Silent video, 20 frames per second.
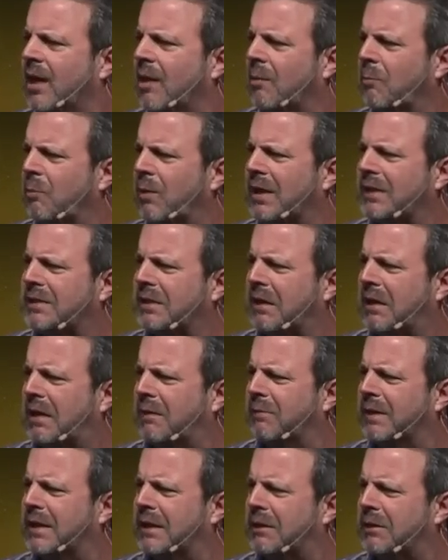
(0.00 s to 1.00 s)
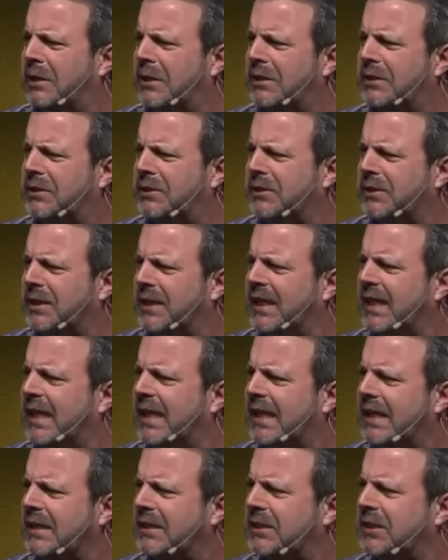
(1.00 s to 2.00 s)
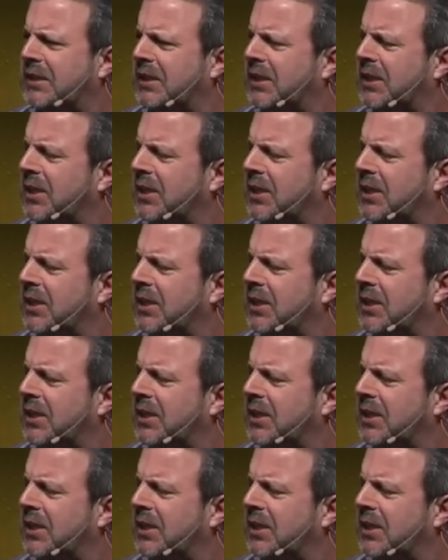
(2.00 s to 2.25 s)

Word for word: What are we going to eat?